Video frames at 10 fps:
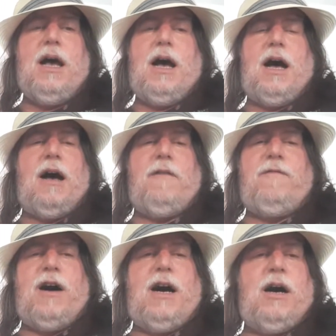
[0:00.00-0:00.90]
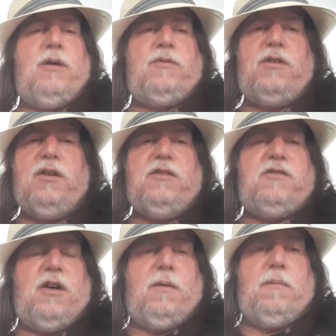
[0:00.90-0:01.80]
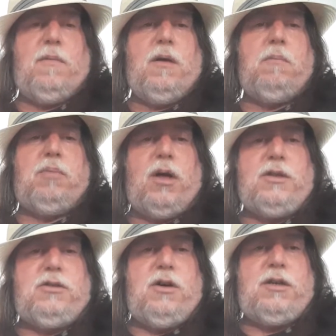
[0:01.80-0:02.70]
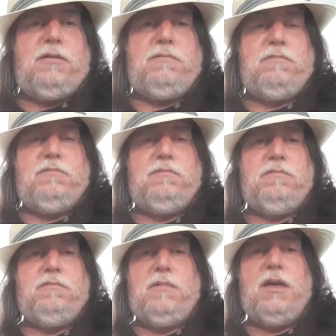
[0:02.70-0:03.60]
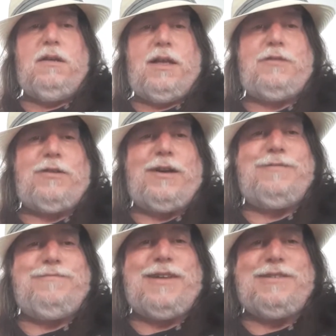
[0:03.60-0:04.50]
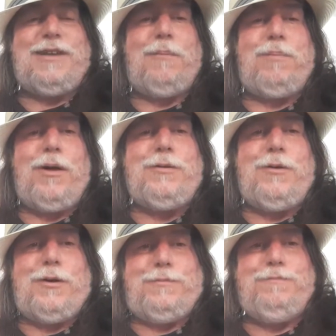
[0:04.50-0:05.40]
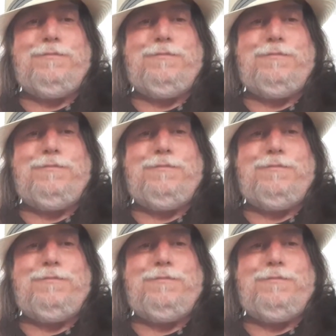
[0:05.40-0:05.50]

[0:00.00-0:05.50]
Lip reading: I found some Blood Good. That's right. I said Blood Good.